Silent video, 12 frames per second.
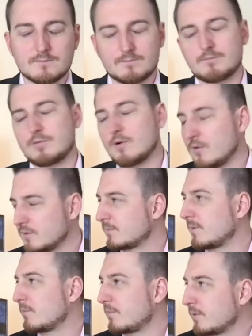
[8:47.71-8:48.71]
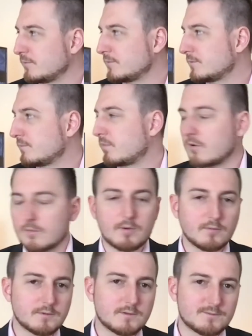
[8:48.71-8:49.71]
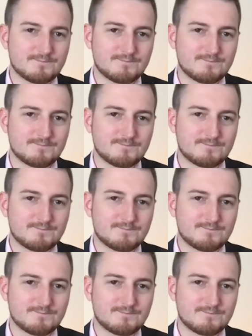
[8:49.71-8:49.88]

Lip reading: about posts, blog posts,